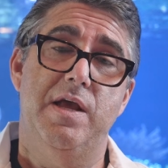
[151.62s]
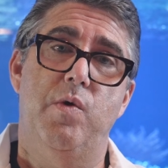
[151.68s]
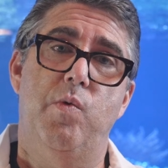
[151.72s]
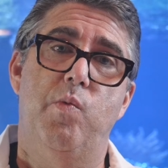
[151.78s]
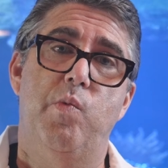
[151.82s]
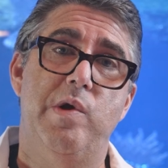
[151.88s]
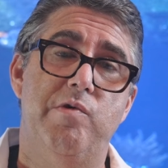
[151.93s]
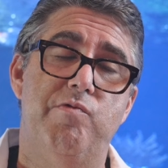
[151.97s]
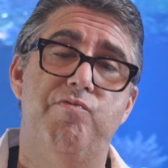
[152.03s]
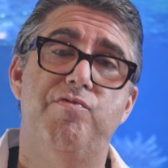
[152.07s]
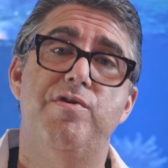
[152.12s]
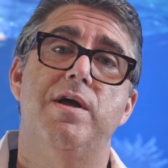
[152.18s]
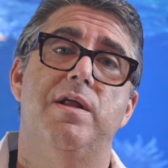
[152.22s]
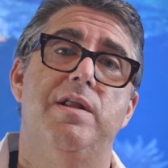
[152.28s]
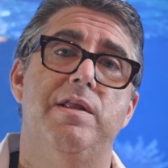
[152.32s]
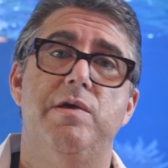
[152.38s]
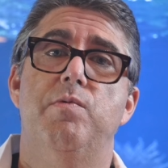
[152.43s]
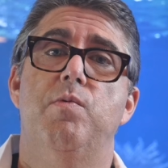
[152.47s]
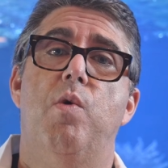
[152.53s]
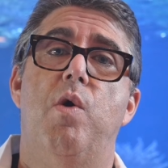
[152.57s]
we
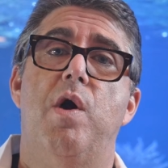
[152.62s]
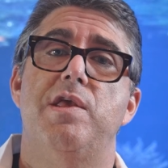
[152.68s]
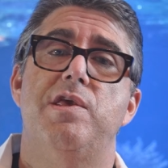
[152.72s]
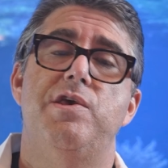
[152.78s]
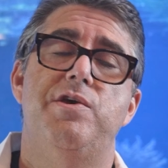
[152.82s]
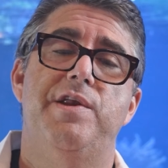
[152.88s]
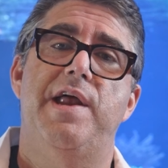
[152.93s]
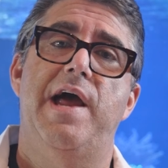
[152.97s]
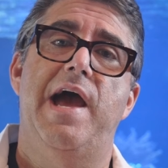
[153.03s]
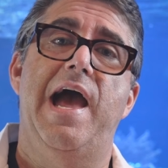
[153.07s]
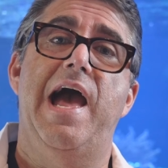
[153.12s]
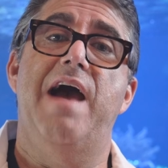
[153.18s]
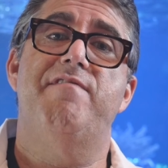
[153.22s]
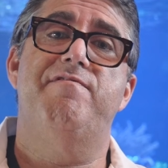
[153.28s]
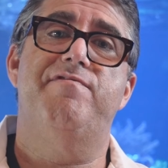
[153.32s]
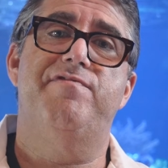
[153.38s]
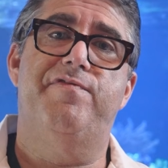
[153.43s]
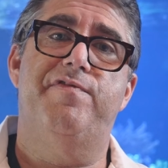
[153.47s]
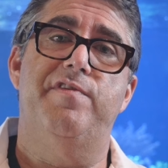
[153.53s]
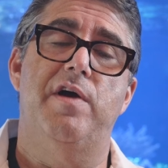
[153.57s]
really want you to
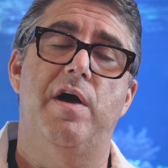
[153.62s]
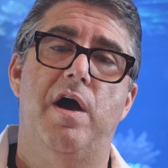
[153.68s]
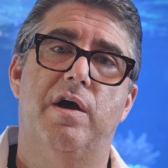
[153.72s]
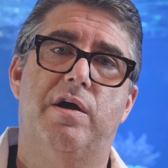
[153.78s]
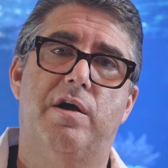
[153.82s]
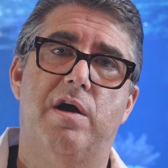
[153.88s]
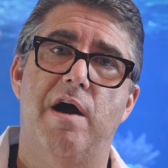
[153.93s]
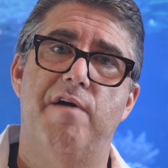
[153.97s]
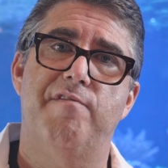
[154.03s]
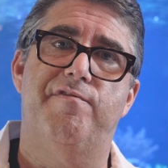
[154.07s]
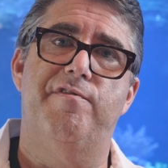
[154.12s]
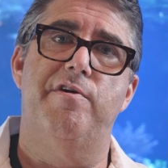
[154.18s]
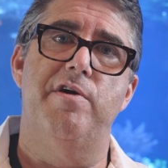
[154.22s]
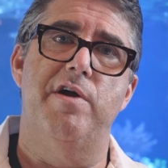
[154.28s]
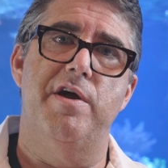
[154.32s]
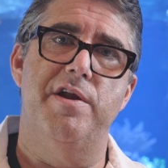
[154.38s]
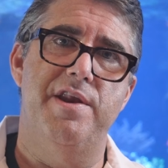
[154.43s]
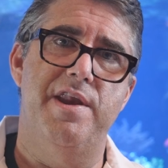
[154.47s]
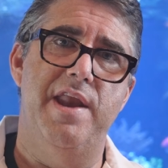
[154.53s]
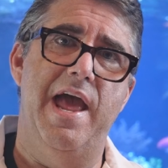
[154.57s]
have a cover,
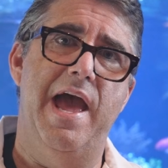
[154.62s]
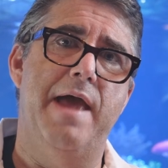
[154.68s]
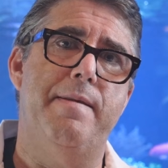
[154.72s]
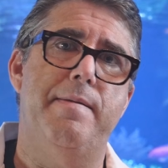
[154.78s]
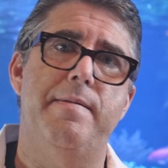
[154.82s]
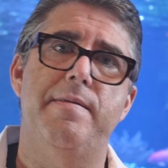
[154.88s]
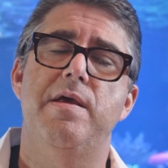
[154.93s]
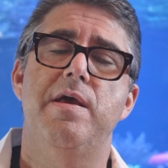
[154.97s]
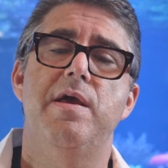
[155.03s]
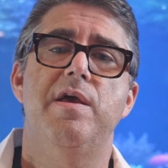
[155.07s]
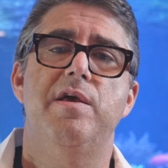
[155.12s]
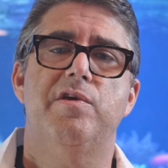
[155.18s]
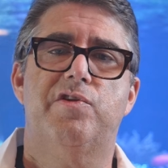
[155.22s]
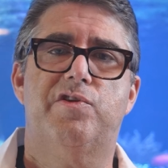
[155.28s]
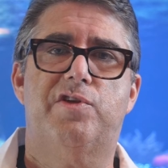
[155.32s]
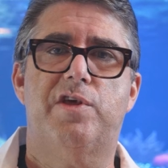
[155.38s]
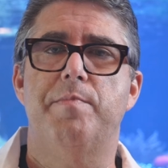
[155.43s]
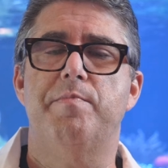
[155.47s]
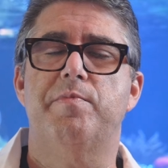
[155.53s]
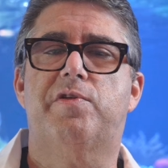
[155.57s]
a net,
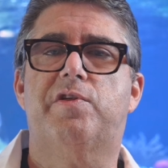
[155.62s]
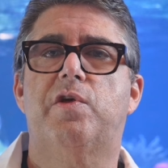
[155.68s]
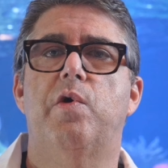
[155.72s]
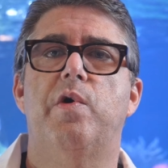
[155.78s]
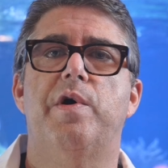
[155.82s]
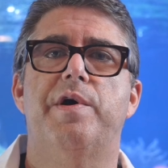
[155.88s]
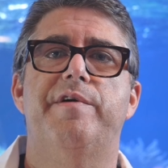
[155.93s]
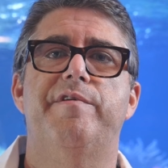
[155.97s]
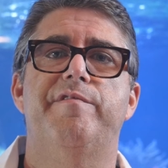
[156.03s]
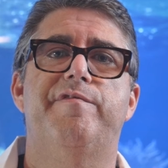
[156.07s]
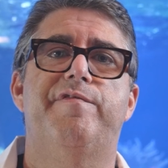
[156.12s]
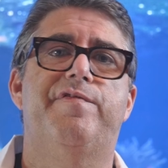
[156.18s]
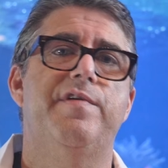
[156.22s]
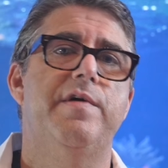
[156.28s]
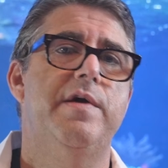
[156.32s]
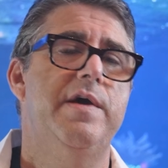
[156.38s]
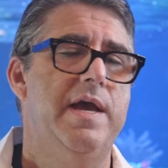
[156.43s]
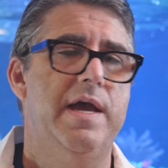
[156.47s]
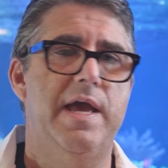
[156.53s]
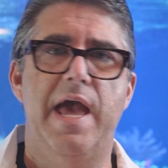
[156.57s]
some sort of
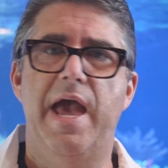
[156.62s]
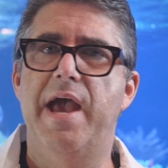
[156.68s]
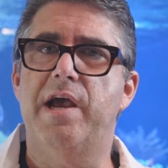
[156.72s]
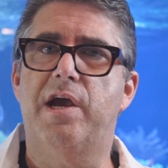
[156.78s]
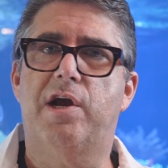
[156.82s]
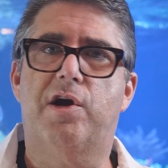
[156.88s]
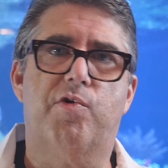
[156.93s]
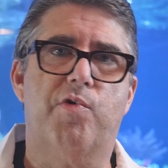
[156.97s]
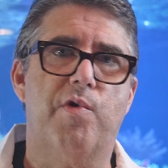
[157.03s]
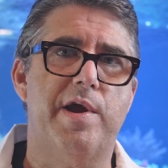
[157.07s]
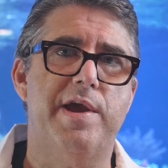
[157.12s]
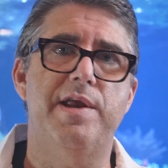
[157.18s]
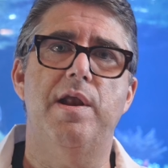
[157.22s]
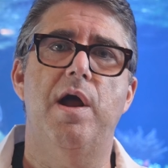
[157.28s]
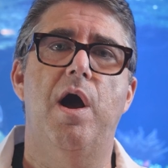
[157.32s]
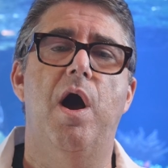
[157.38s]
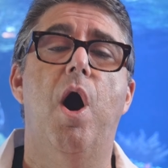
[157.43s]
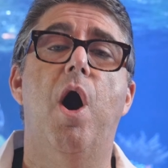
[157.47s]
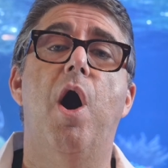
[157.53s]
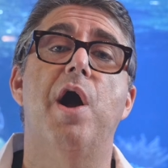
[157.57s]
egg crate
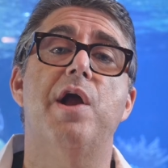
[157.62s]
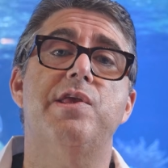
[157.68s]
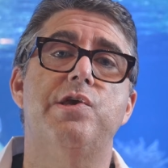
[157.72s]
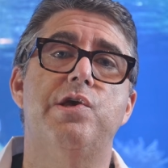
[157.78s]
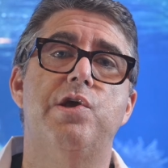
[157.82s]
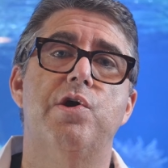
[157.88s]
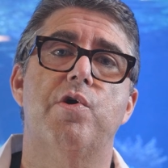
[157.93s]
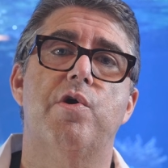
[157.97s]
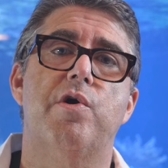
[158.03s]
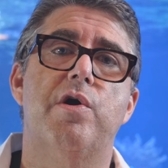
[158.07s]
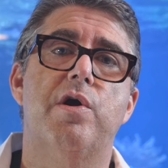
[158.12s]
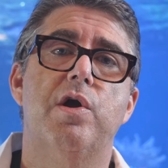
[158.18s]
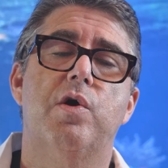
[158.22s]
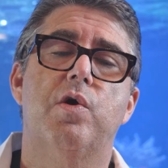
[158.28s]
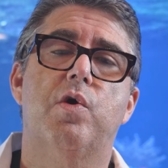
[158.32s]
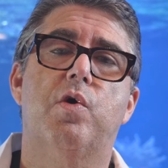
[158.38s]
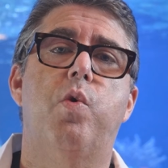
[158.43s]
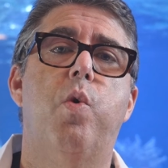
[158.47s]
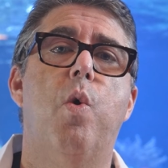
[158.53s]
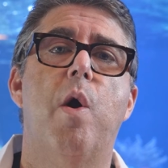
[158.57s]
on your
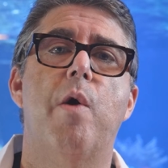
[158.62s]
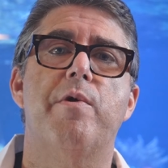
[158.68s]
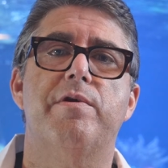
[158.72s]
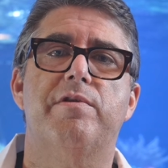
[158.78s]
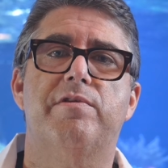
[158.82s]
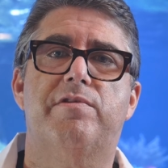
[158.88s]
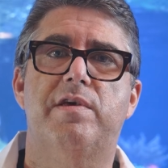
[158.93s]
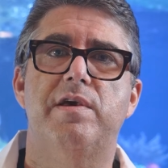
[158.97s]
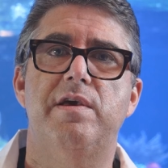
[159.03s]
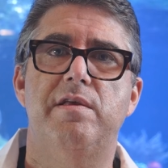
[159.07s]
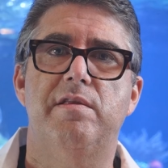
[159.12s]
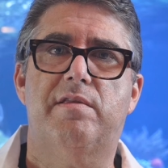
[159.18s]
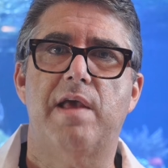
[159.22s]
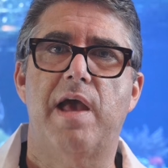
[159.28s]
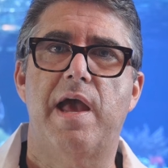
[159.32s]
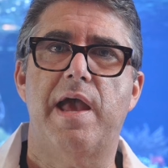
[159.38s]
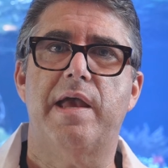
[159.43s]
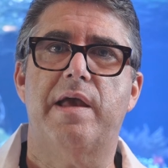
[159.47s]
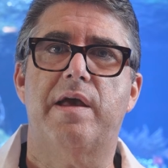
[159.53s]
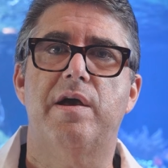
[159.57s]
quarantine
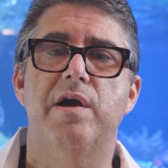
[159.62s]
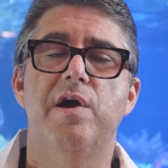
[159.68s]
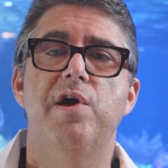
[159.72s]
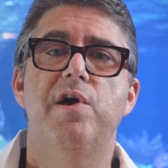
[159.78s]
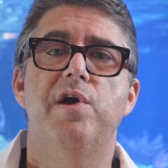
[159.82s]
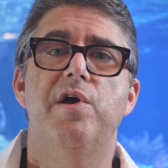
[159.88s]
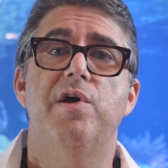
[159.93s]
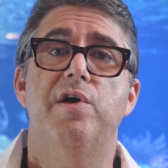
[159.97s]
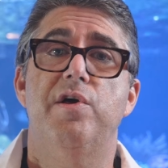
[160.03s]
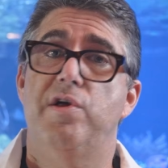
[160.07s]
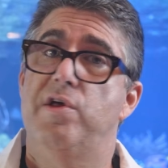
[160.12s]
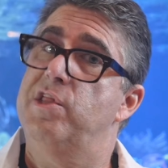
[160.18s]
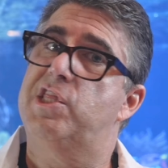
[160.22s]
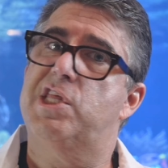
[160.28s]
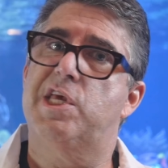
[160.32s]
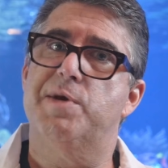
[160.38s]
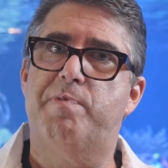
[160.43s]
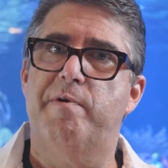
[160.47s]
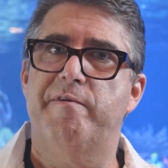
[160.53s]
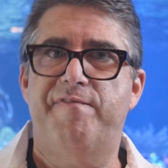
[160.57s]
tank
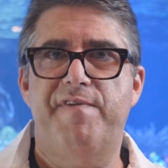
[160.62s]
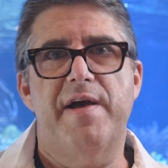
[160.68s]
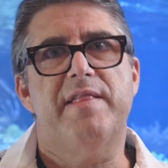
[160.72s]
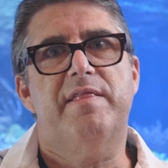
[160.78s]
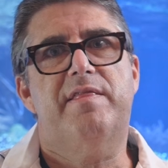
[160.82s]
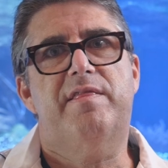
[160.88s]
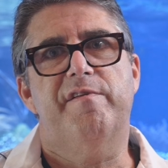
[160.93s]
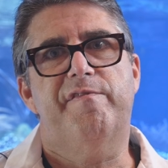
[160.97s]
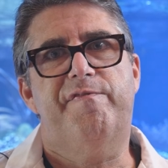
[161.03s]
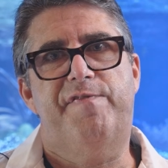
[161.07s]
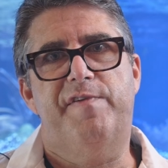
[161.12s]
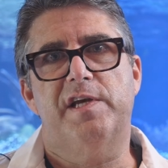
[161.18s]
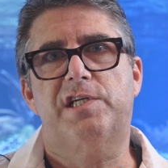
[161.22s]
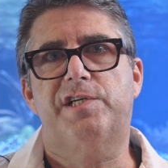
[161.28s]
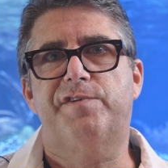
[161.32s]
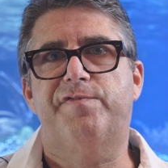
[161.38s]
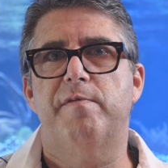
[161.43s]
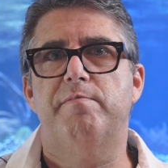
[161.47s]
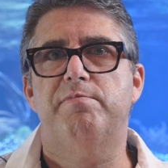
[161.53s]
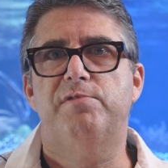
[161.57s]
to prevent the
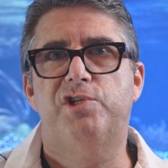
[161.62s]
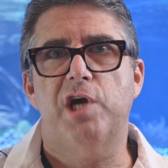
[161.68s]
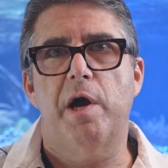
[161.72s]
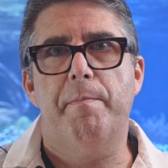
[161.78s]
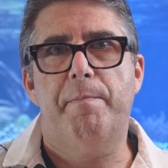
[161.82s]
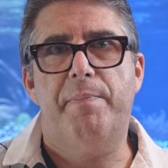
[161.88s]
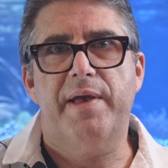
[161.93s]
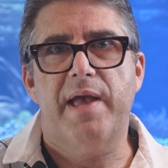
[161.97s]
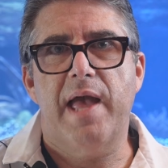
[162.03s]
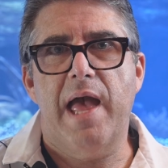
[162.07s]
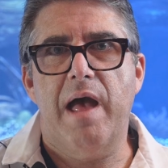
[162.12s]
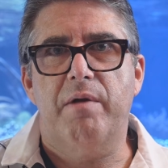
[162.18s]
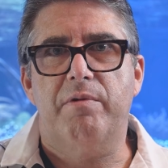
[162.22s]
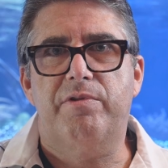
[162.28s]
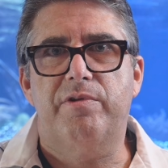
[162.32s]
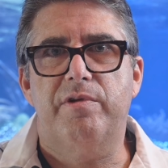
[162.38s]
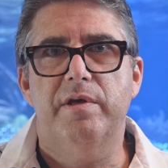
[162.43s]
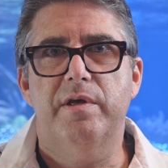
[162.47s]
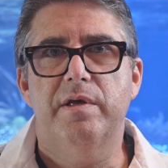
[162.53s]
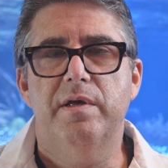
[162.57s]
fish from jumping
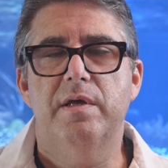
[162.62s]
out.